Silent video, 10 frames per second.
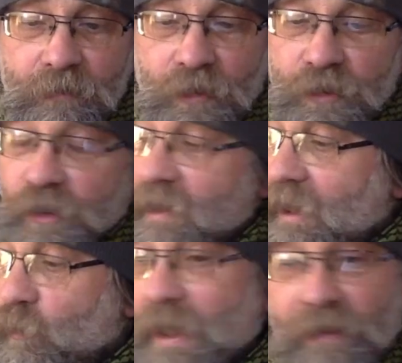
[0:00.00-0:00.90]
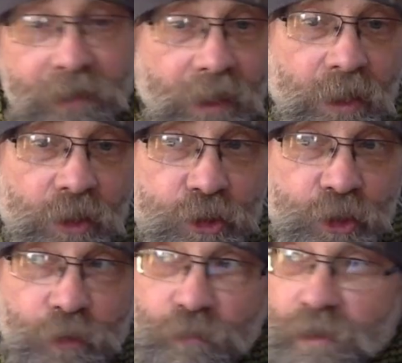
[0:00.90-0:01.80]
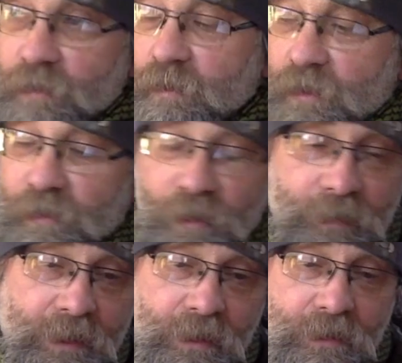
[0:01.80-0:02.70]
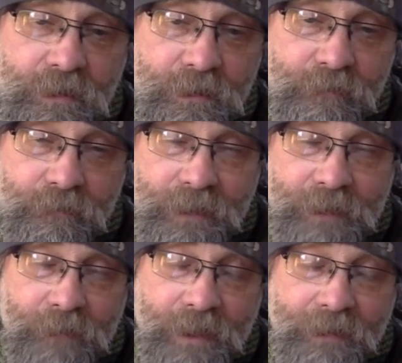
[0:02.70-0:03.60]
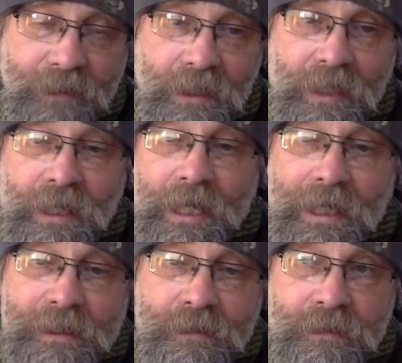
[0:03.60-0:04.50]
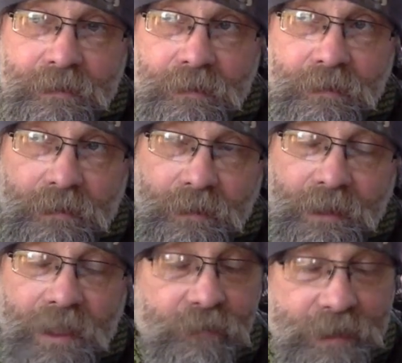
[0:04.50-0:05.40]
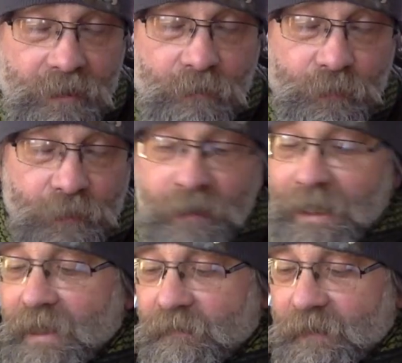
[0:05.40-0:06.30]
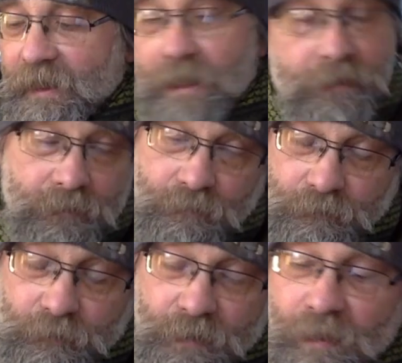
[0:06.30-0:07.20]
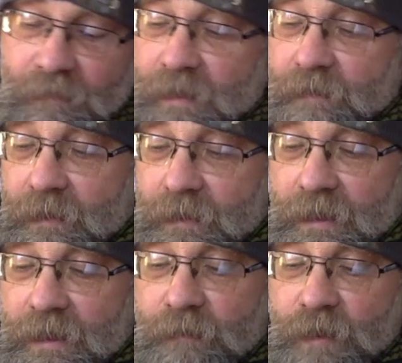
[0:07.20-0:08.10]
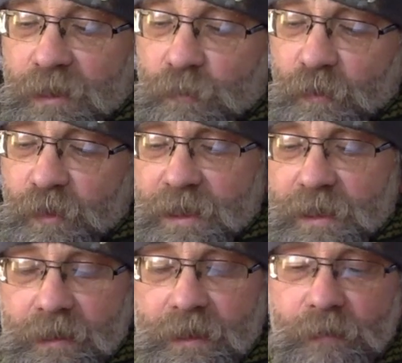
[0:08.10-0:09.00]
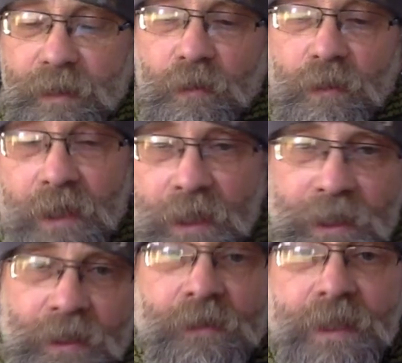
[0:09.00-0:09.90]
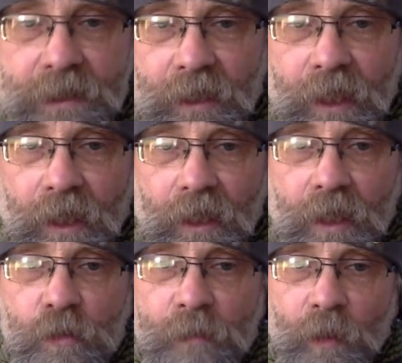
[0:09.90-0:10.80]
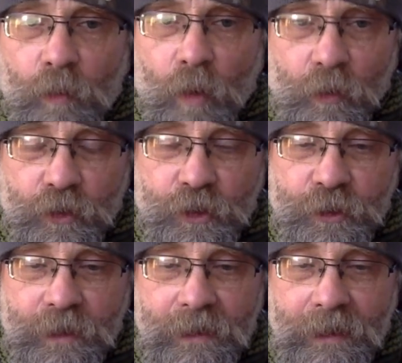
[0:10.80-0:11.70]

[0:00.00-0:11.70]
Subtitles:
You can do that with shoes as well as you can do it with cars and keep them going. And another example that I have is one of my favourite subjects is watches. Here we got, that's a Glober watch.